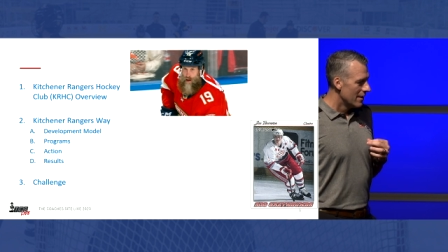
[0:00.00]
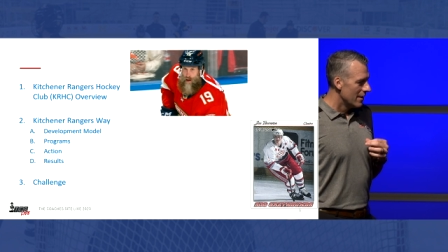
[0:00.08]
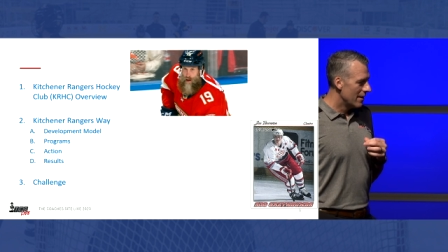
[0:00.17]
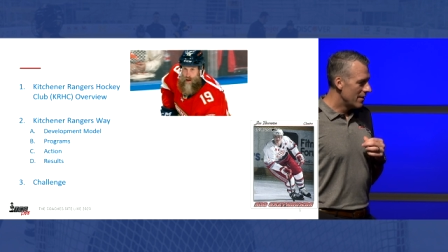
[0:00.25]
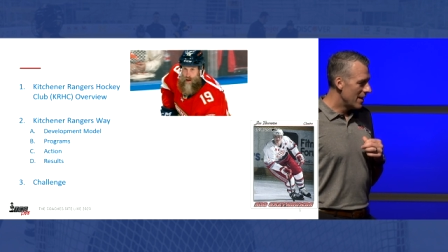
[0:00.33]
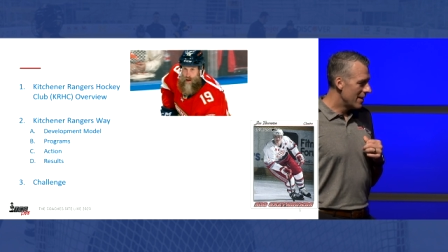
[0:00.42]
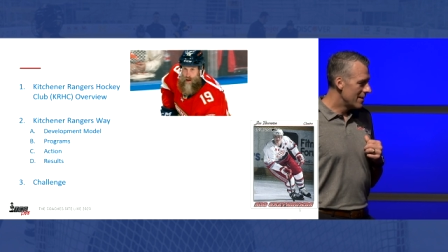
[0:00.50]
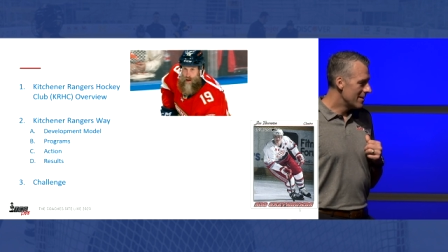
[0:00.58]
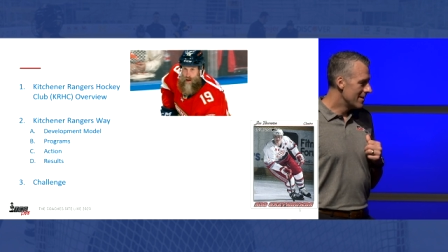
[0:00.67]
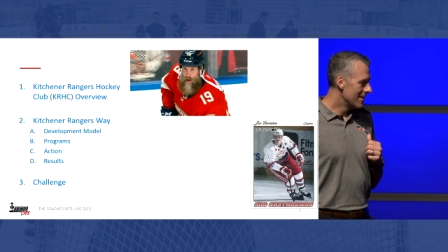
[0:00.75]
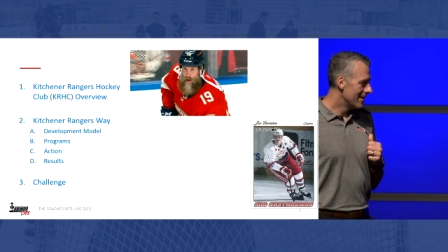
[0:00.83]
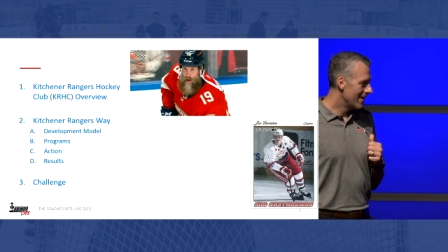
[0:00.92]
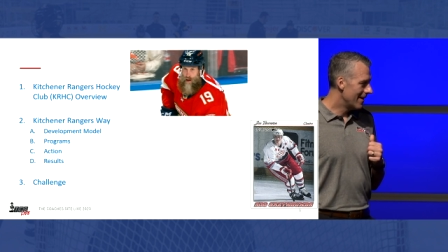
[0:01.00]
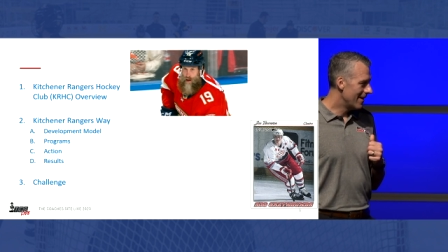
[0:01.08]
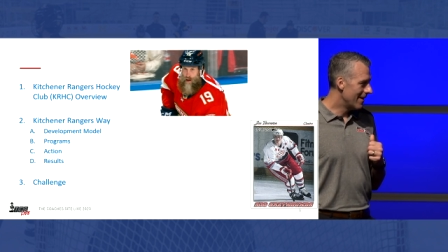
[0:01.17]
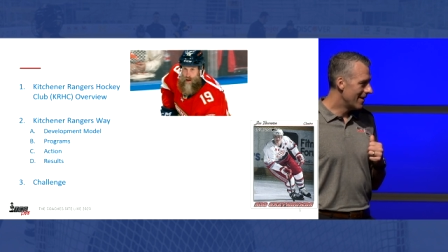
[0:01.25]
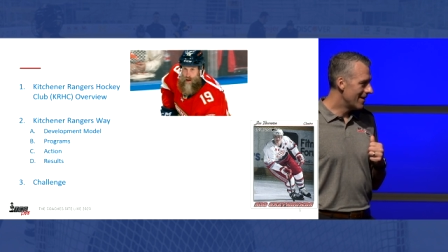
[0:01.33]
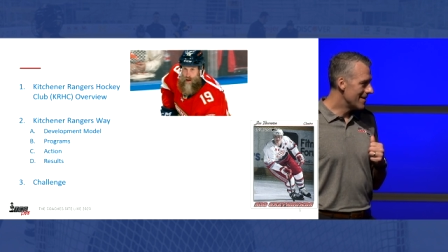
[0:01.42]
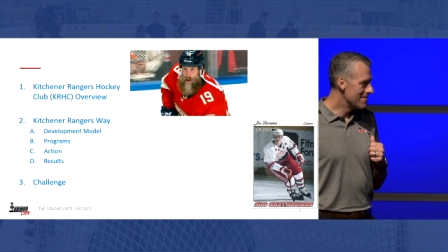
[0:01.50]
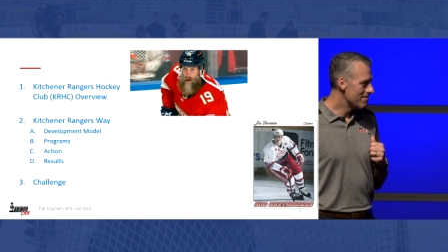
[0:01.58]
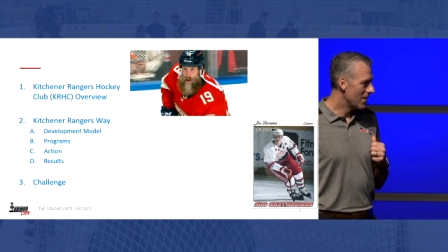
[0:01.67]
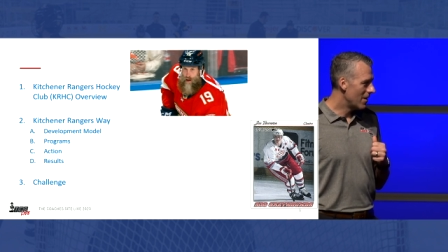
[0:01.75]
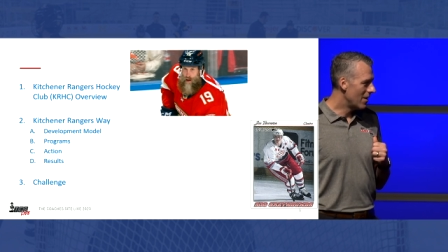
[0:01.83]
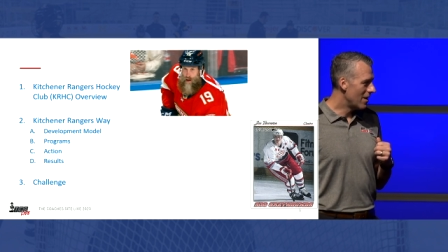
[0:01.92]
And then
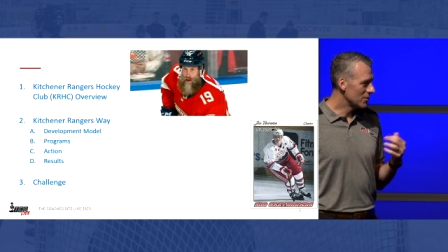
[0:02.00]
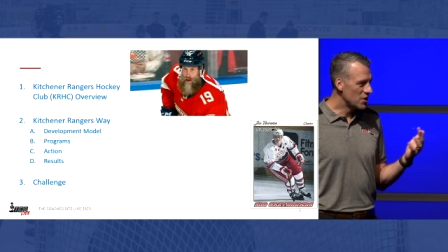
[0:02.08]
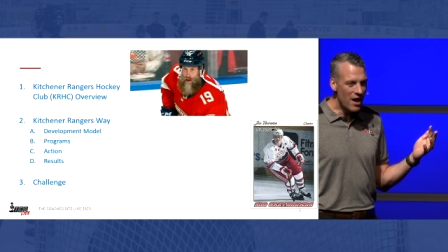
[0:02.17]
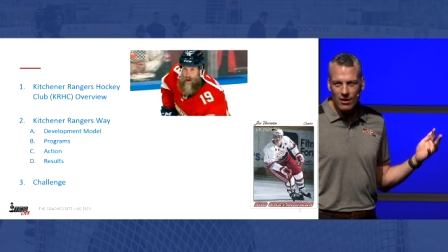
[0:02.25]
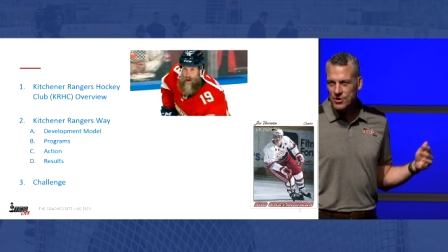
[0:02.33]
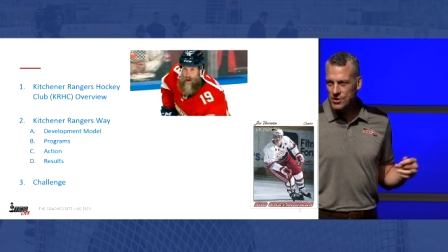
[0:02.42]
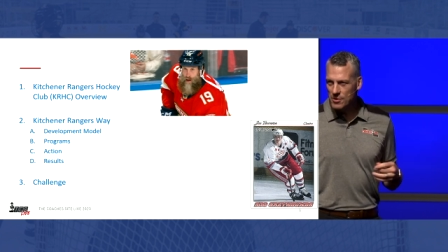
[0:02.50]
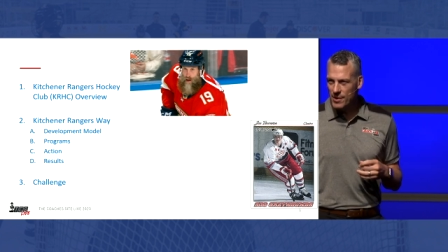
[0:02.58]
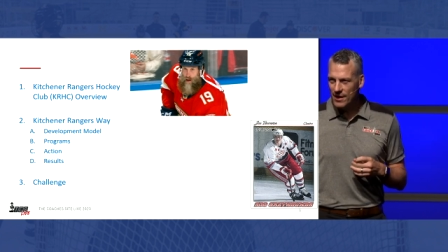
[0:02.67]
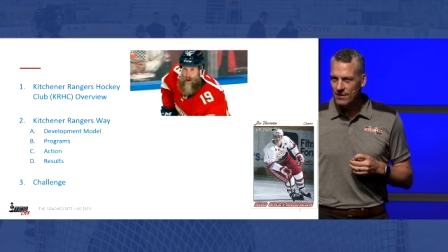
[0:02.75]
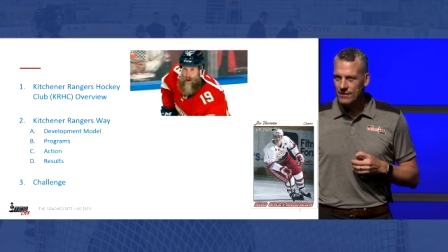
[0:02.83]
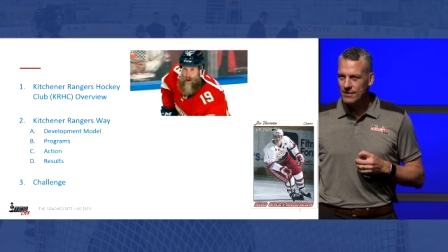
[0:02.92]
I'll challenge you a bit,